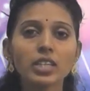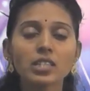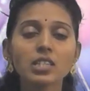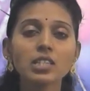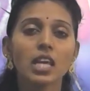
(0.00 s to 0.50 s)

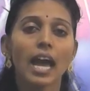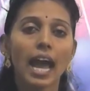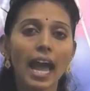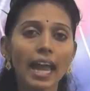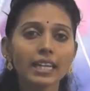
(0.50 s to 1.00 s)
faces
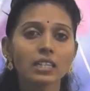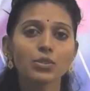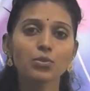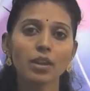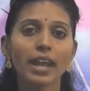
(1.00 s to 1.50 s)

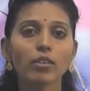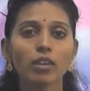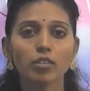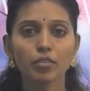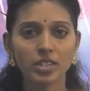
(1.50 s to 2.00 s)
and
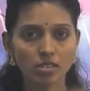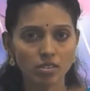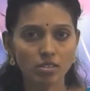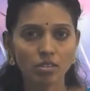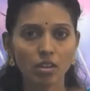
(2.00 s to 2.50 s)
triangular
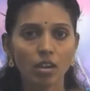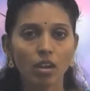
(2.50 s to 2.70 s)
faces.